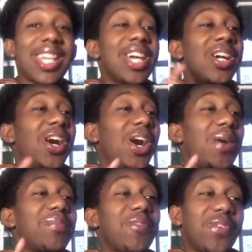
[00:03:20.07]

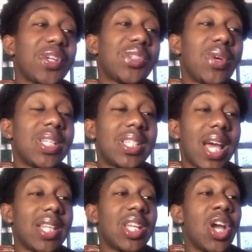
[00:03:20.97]
The first one
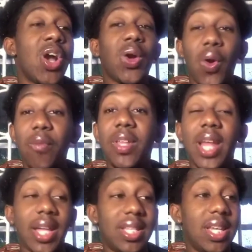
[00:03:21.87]
says,
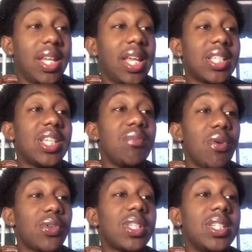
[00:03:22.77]
COVID-19 is the
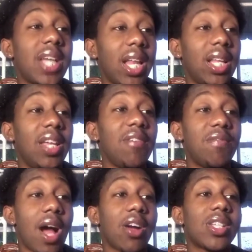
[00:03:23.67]
most deadly
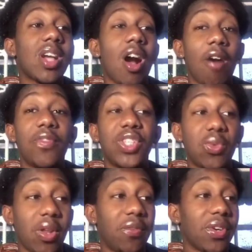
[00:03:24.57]
virus of the
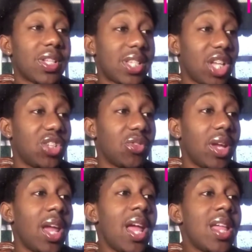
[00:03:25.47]
21st
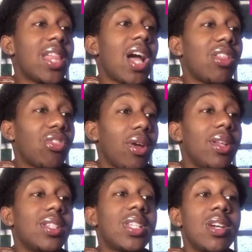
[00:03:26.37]
century that
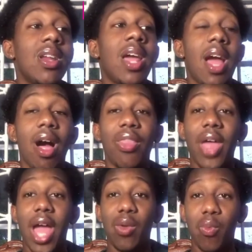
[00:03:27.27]
threatens good health
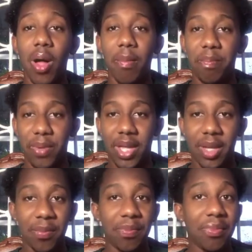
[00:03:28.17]
and well-being.